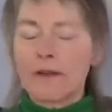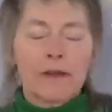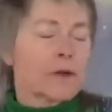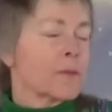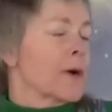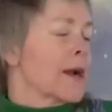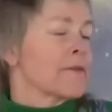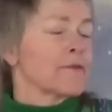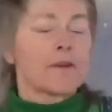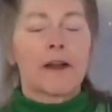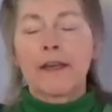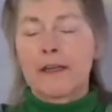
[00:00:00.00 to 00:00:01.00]
Look at what I've
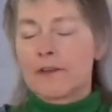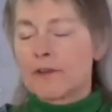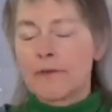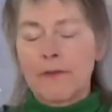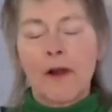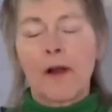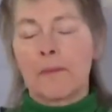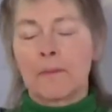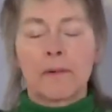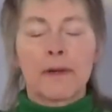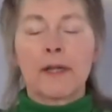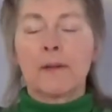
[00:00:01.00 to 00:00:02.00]
created so far.
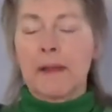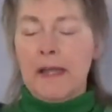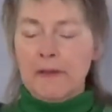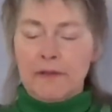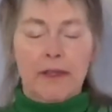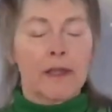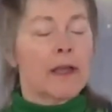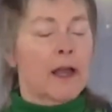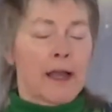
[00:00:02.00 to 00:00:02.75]
Pretty amazing.